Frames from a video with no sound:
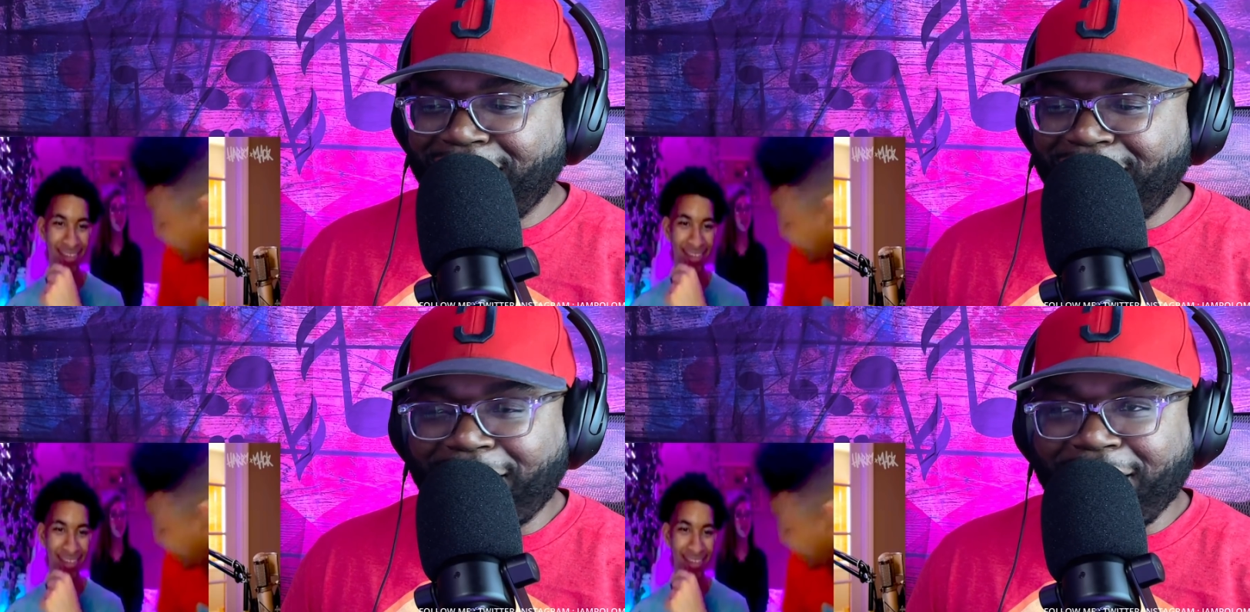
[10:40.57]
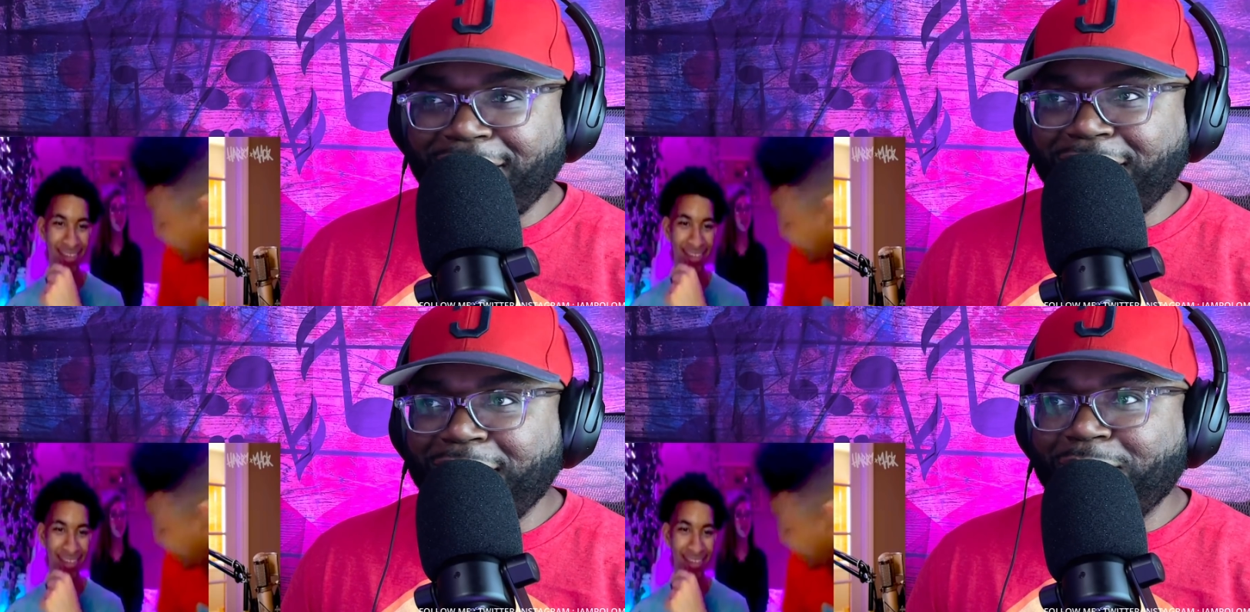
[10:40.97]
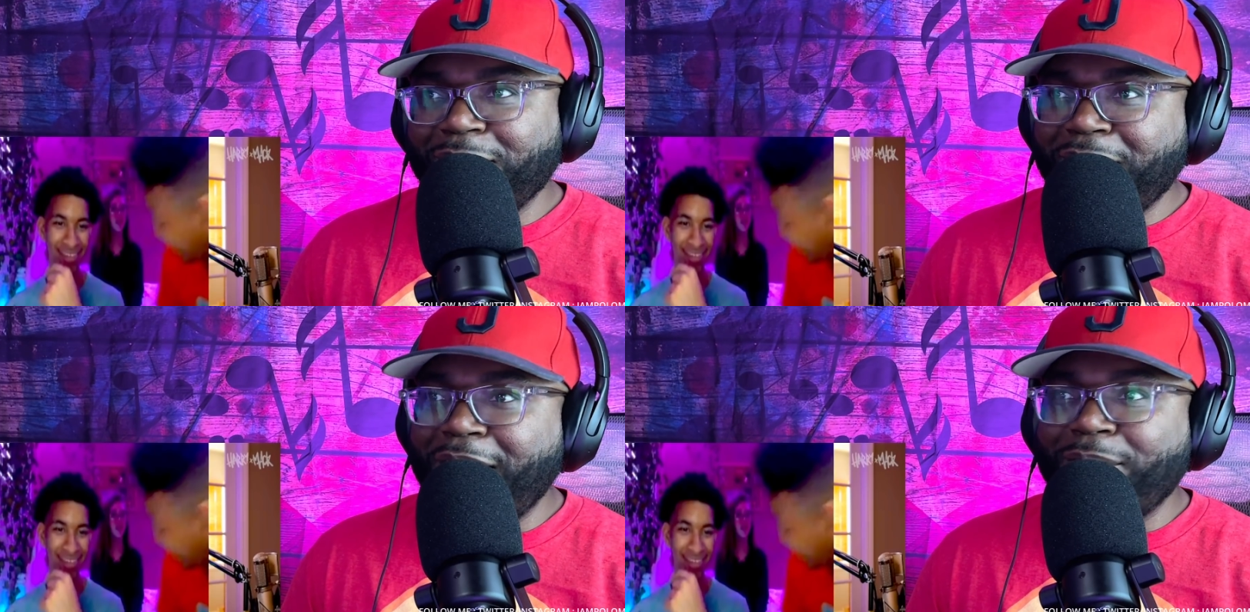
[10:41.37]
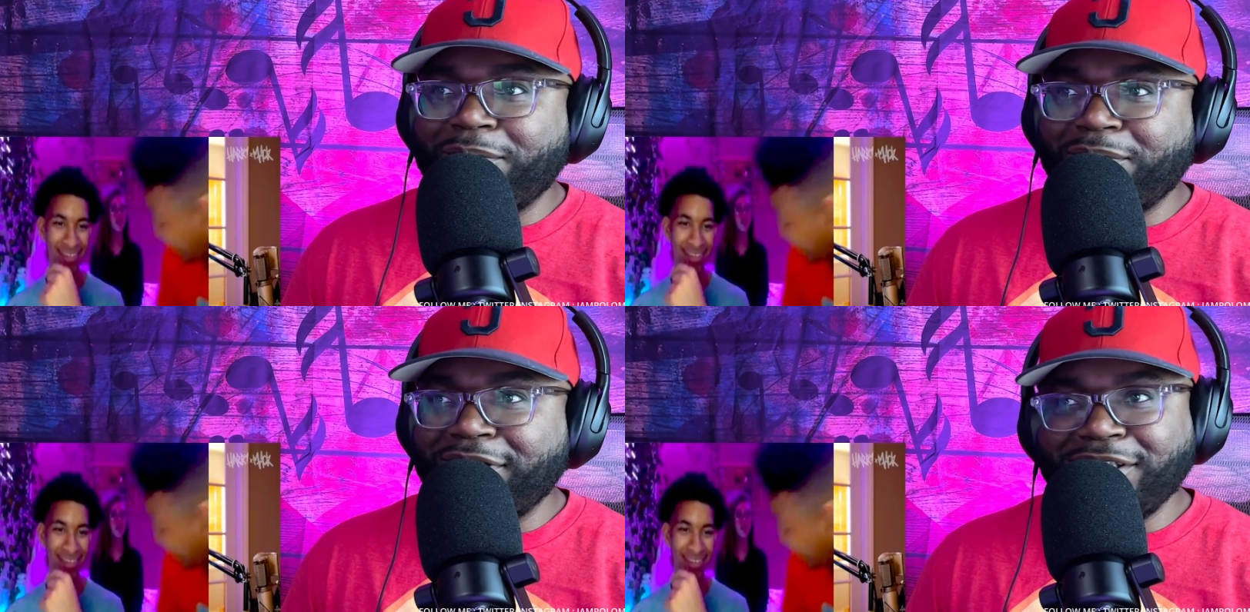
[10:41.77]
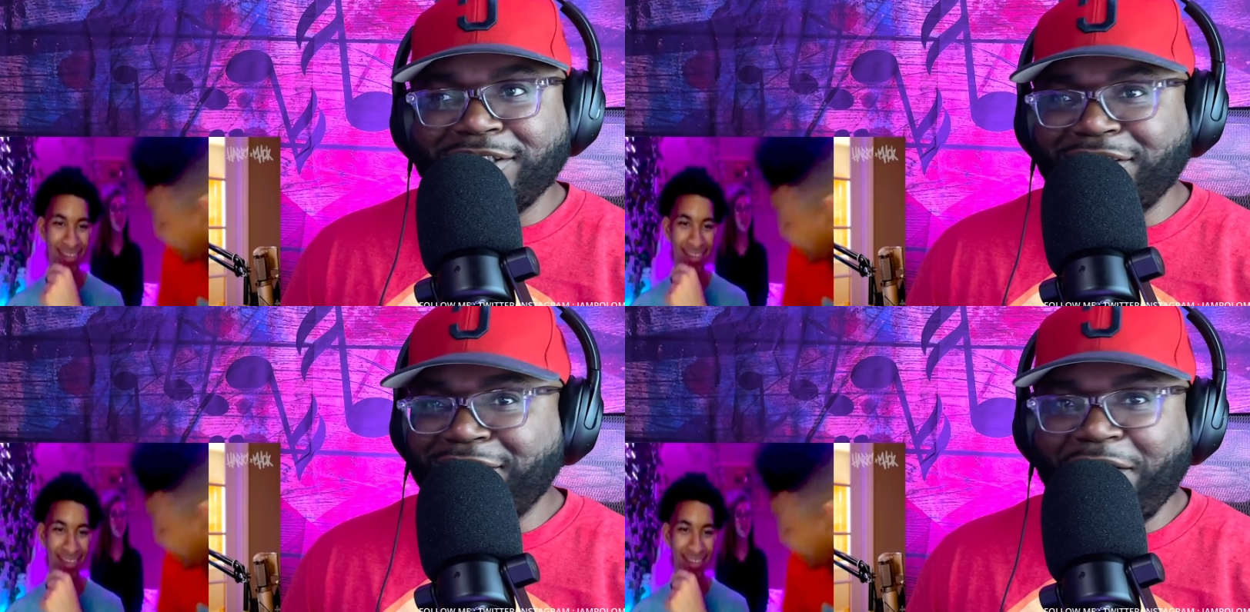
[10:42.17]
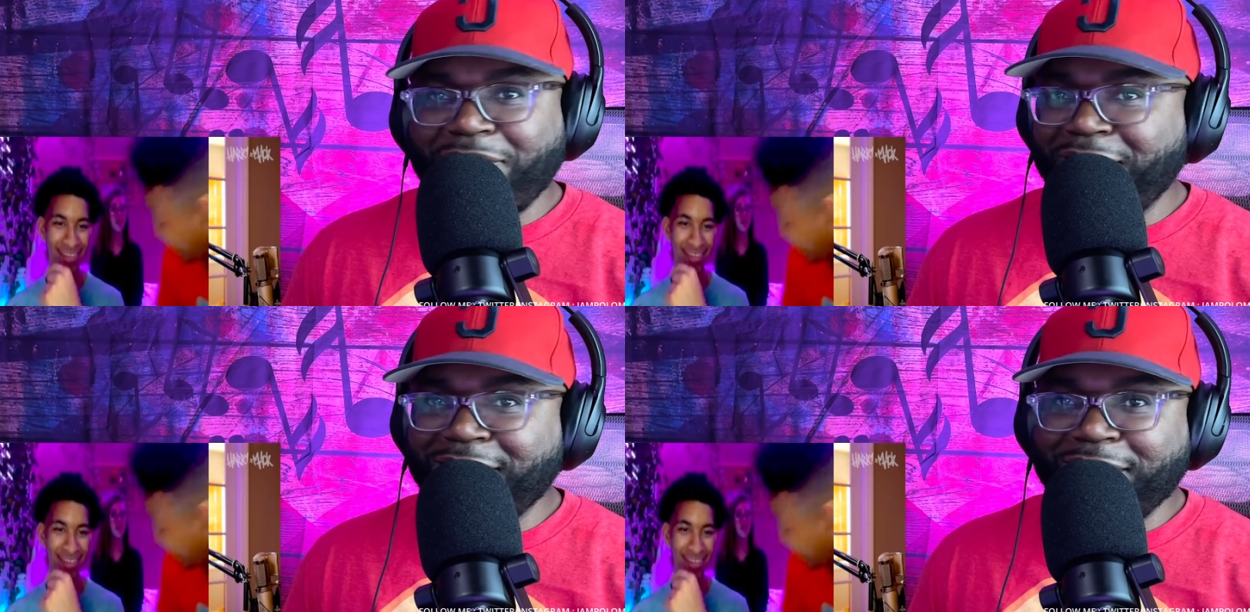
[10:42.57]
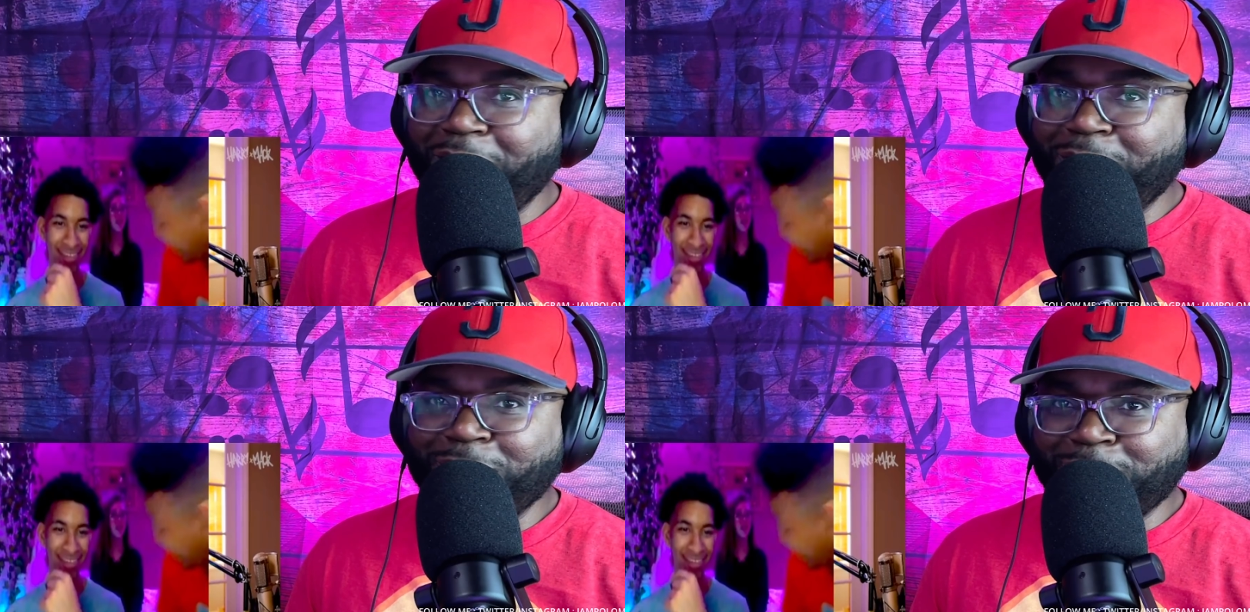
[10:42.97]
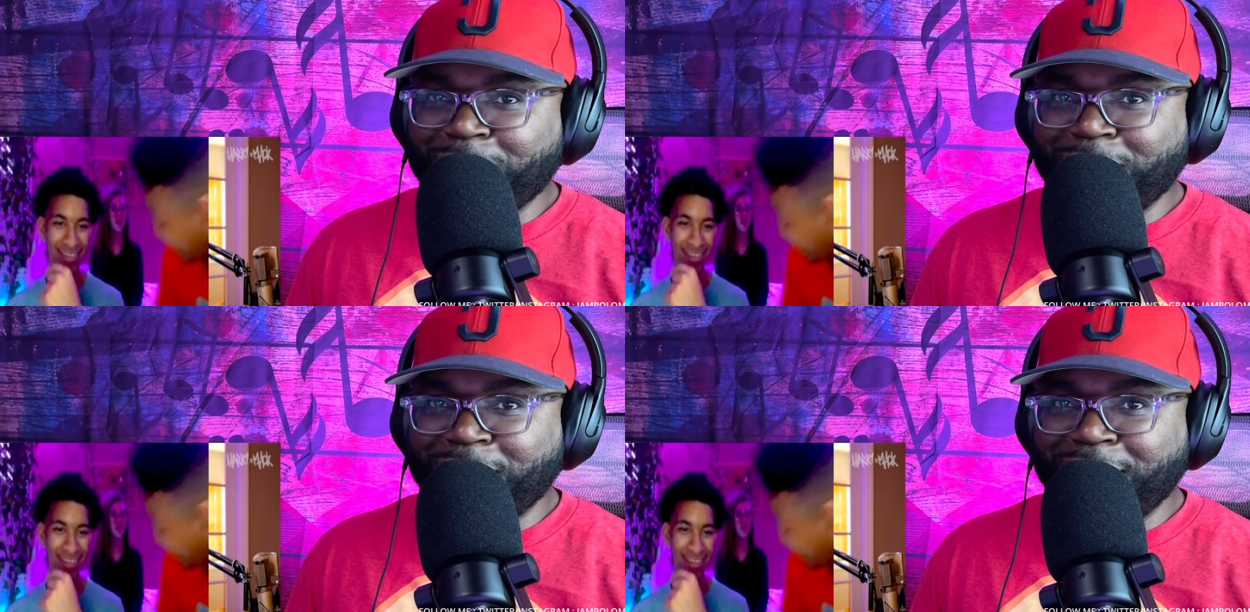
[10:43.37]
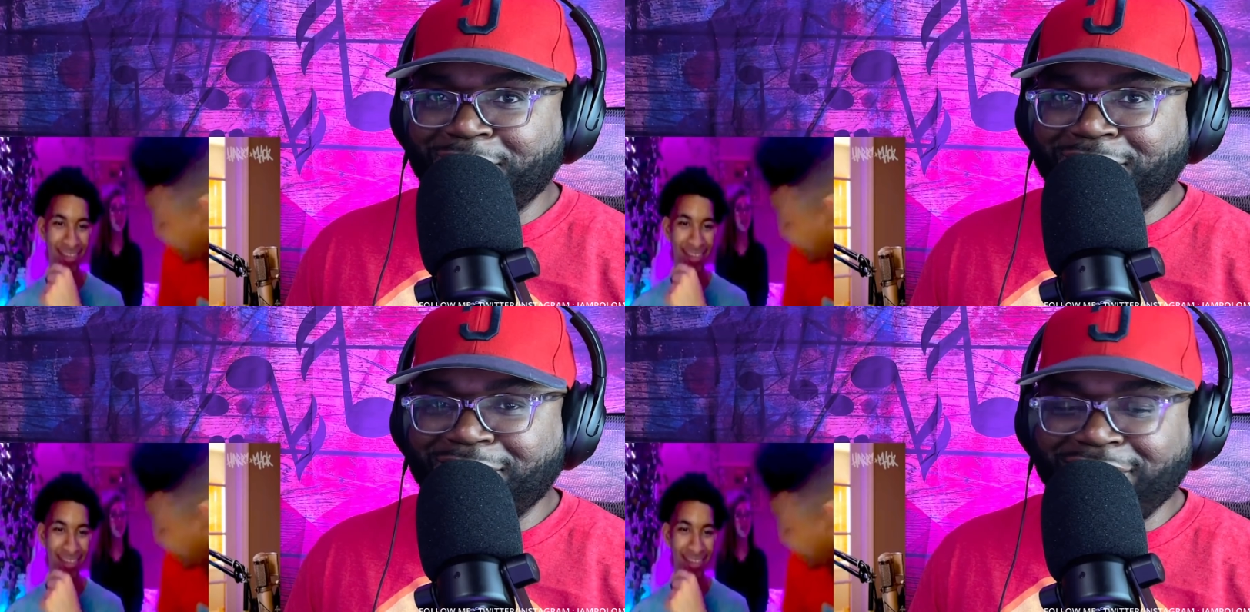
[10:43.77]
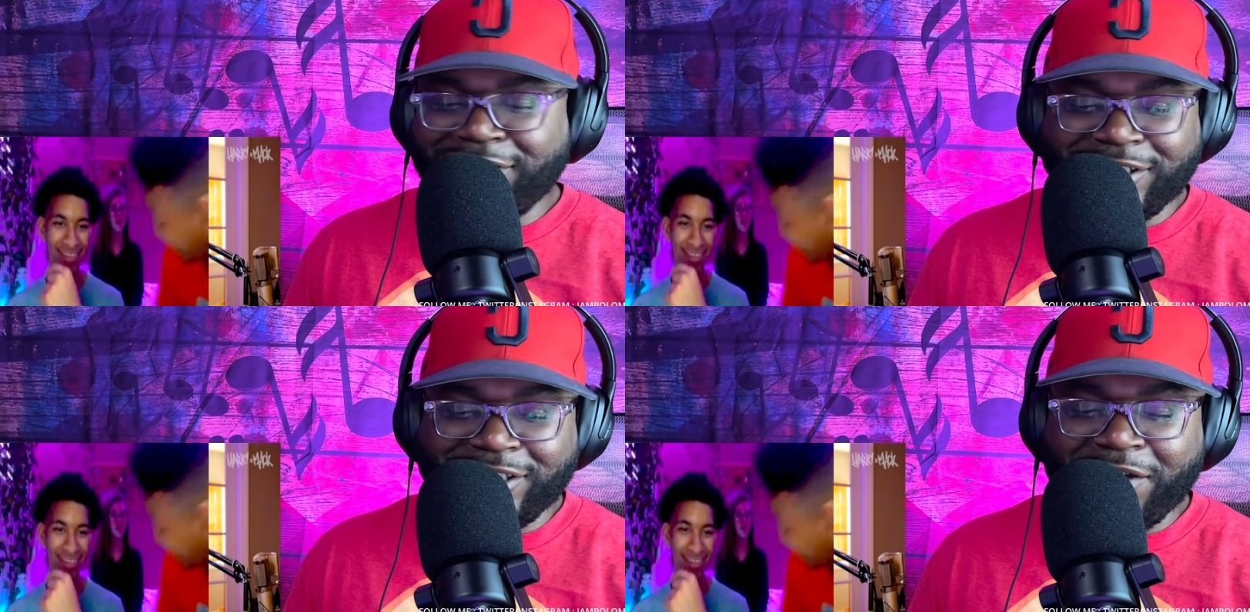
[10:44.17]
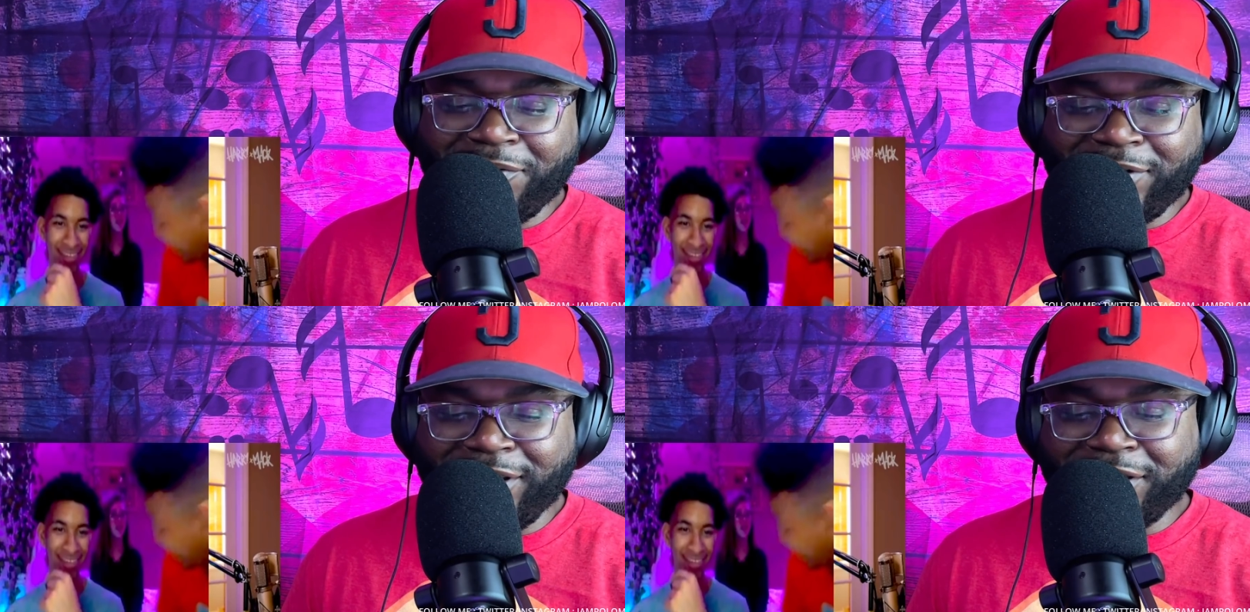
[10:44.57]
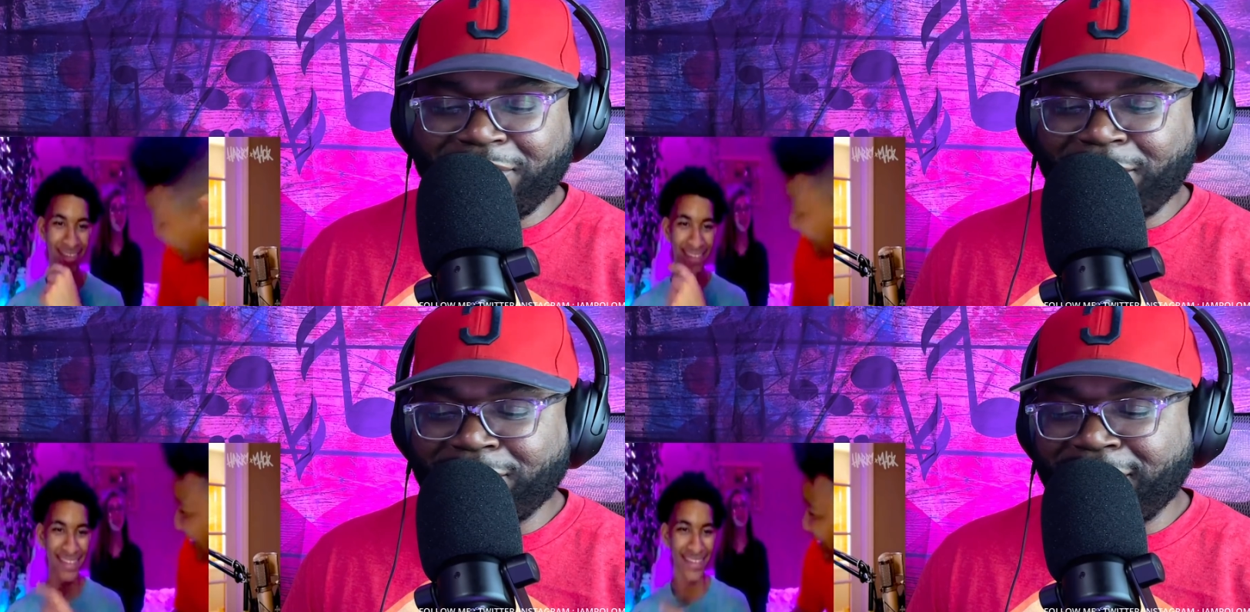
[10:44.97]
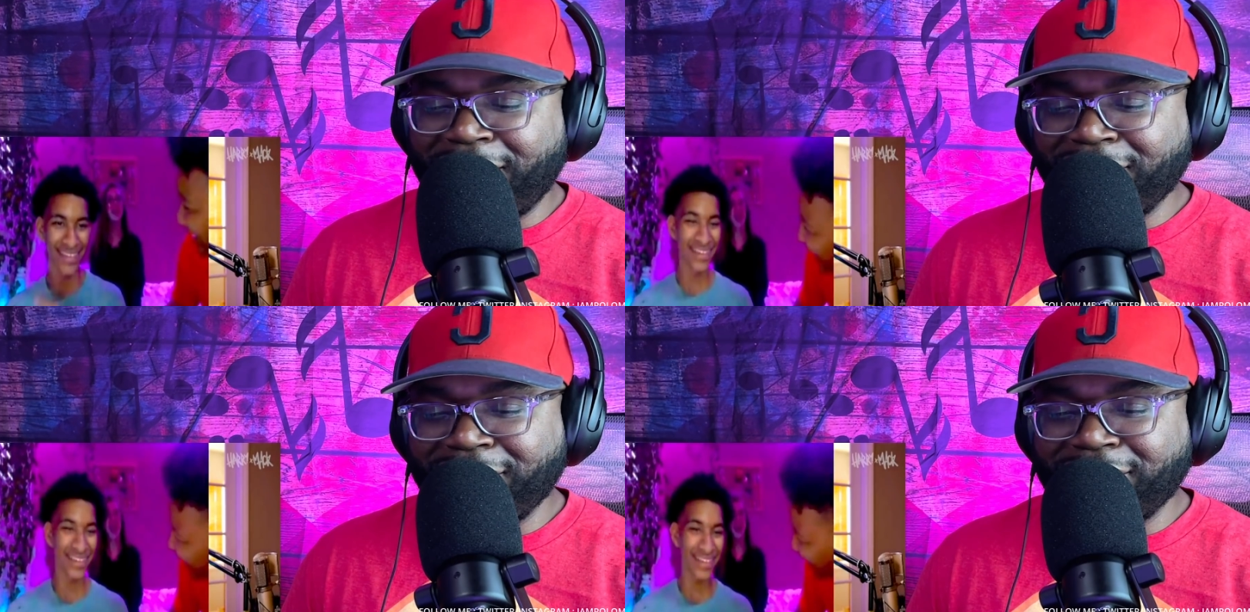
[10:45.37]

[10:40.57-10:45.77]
Speaker 1: I can't think of the rapper, but this is definitely old school. This is definitely this rap style. With the